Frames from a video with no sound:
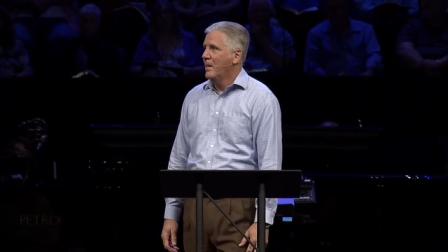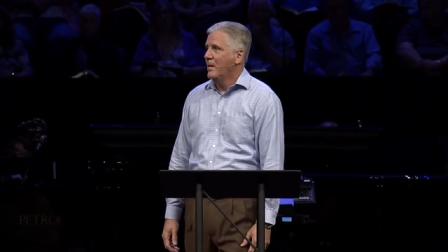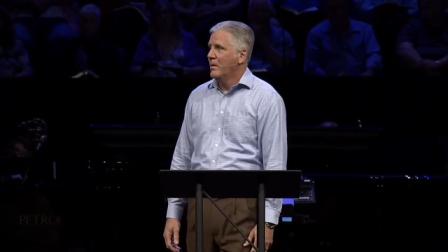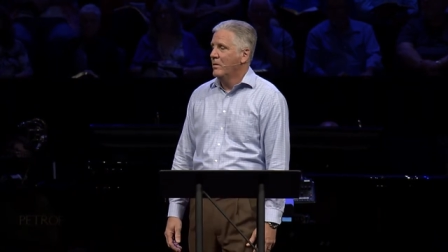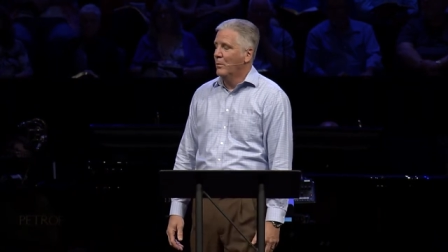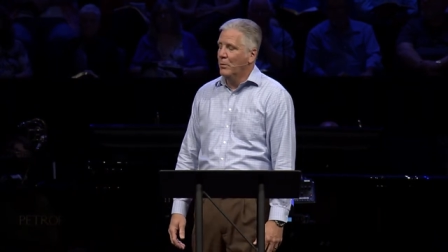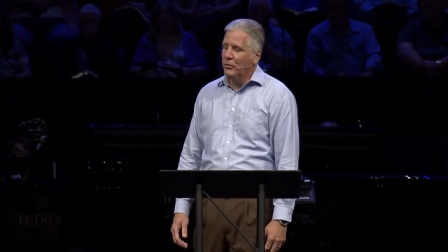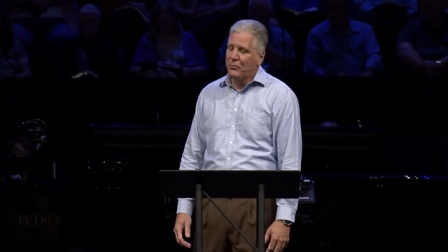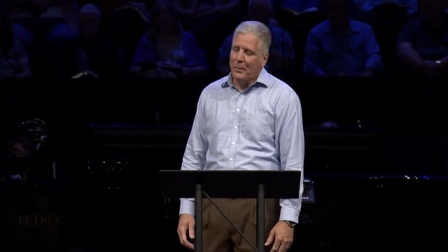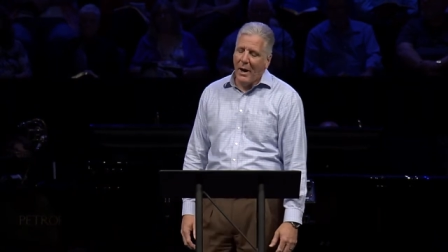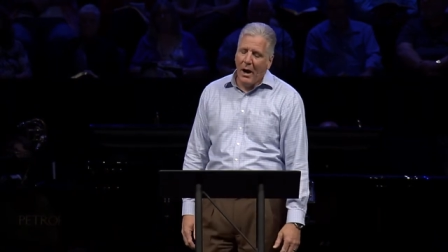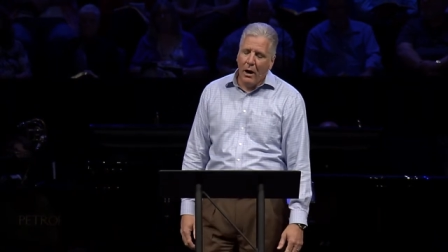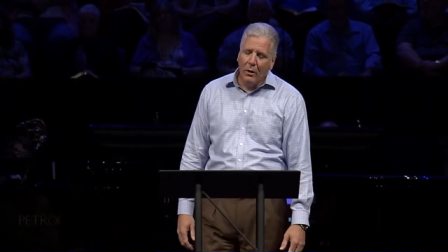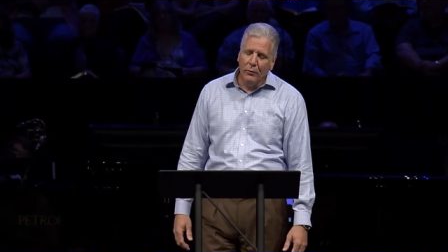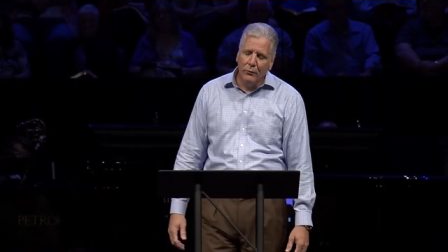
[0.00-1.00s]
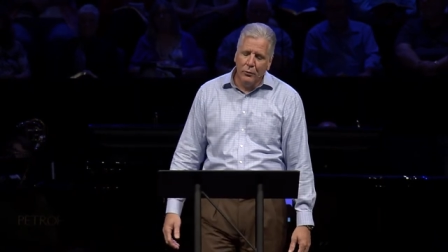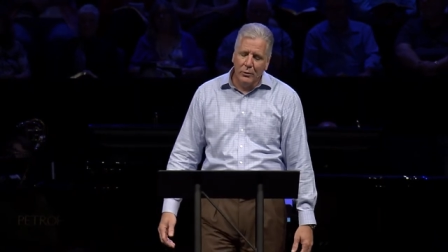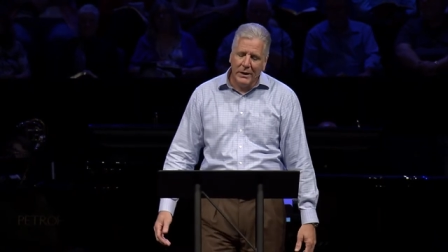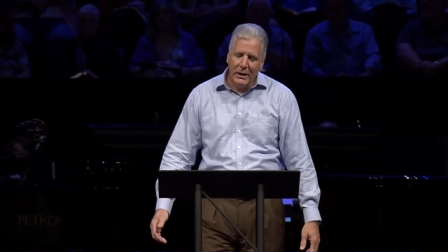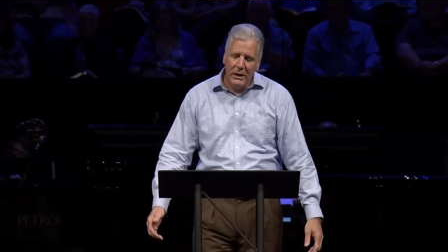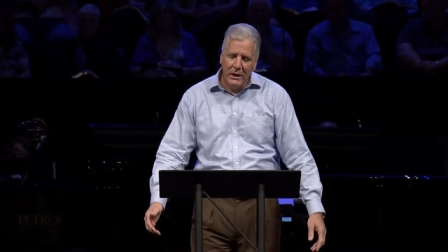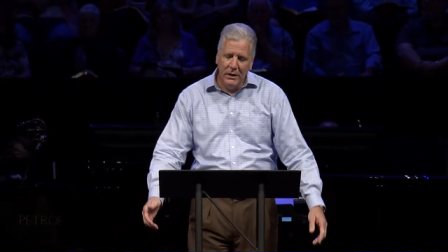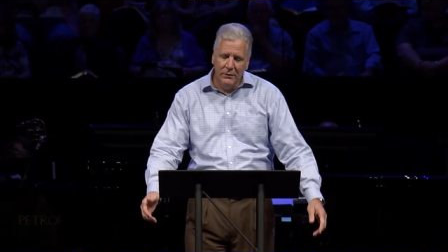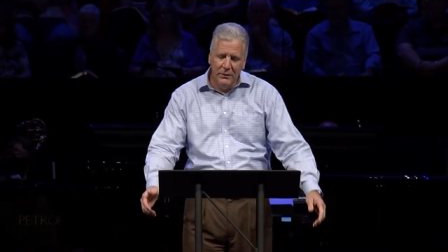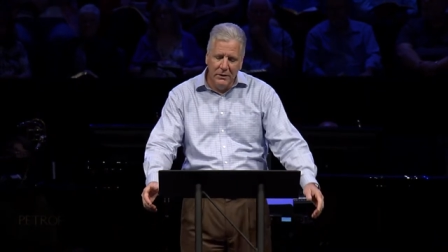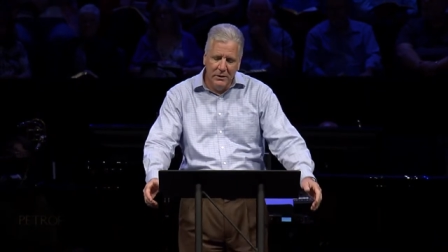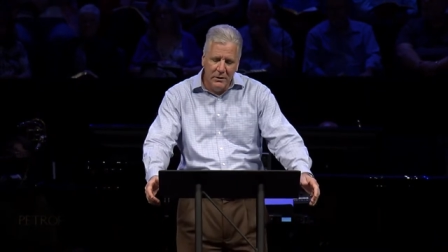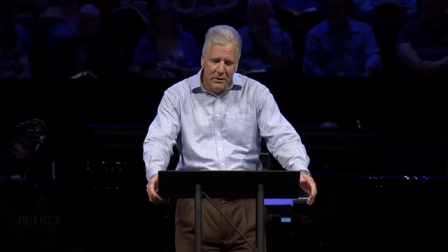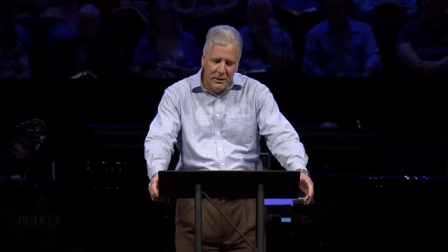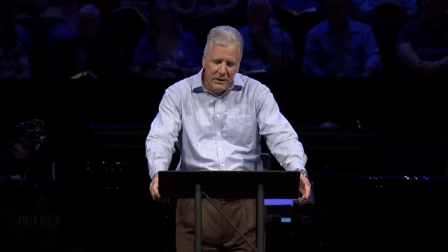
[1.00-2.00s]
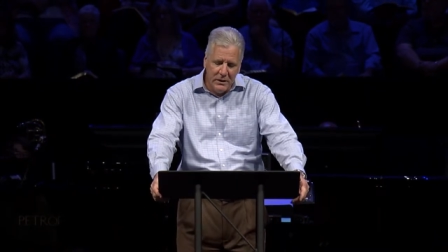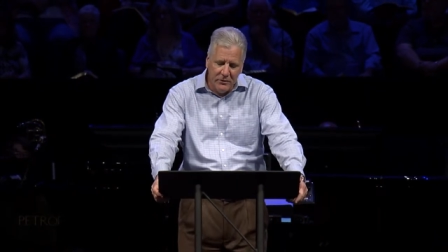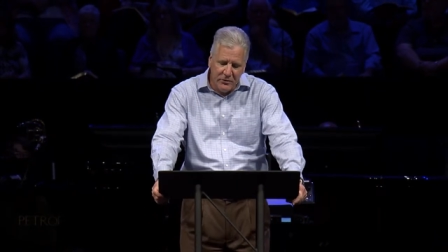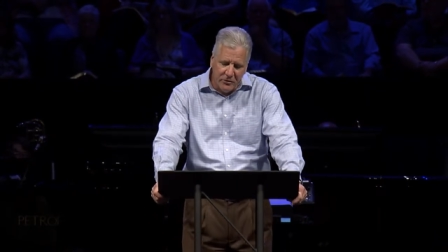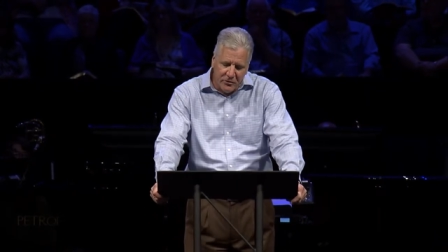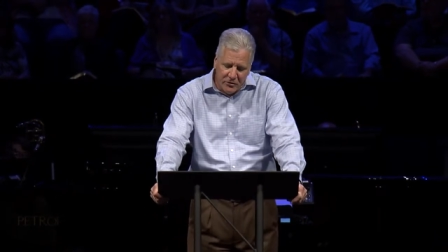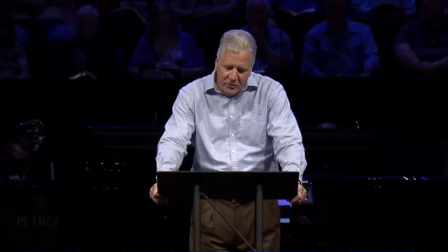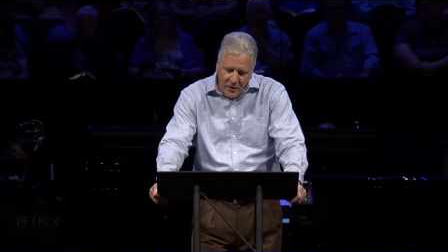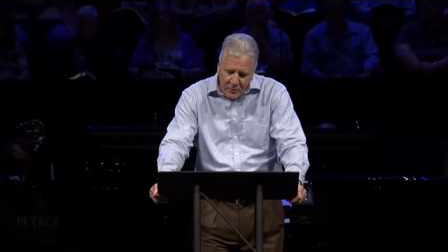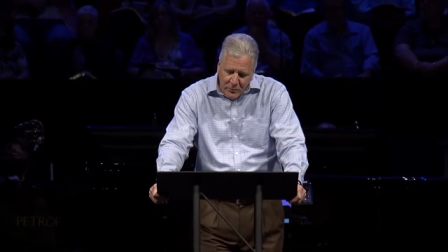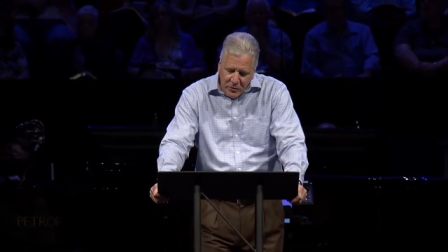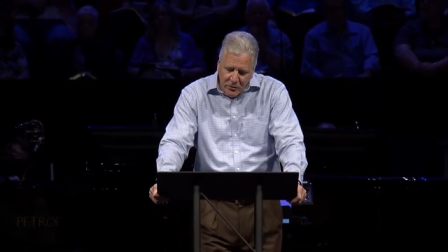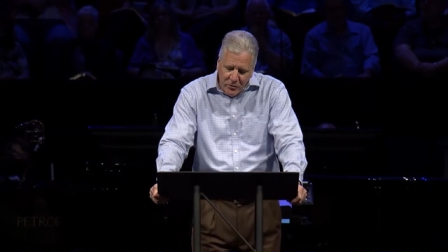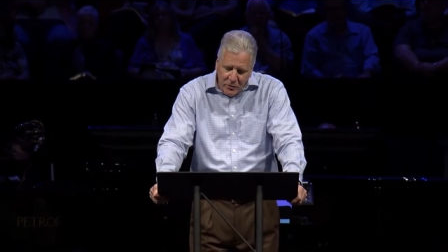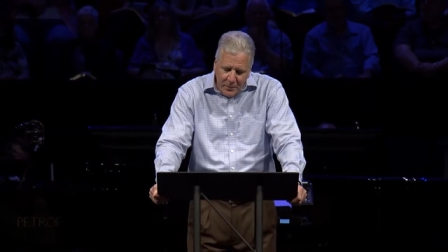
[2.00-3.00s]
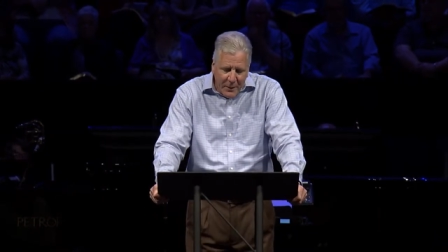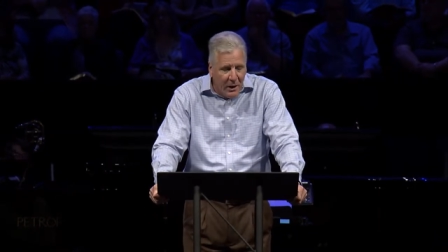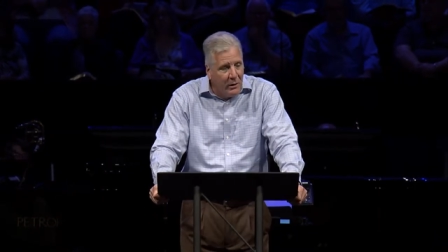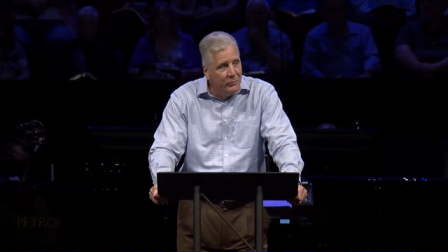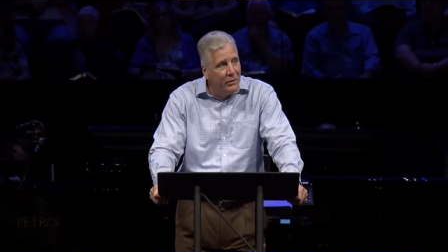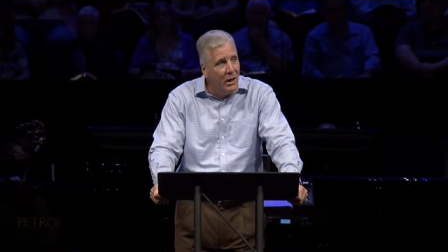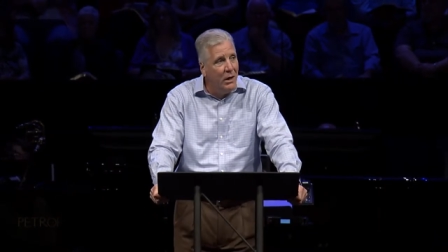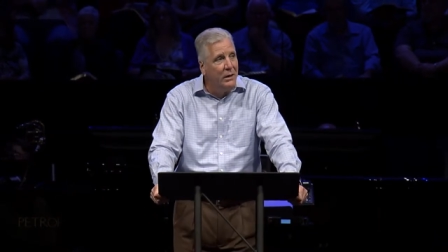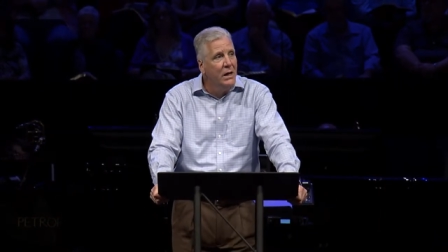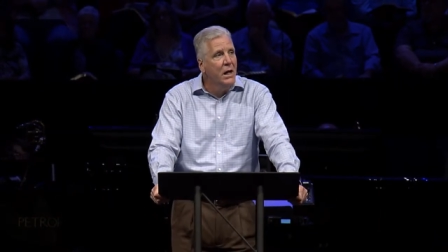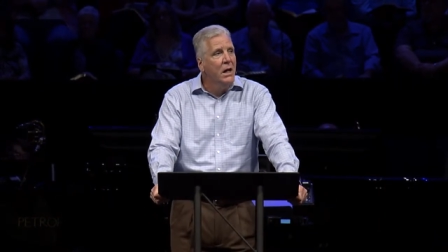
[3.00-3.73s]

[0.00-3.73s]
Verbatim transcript: the most powerful king in the Near East, is subject to the power of God.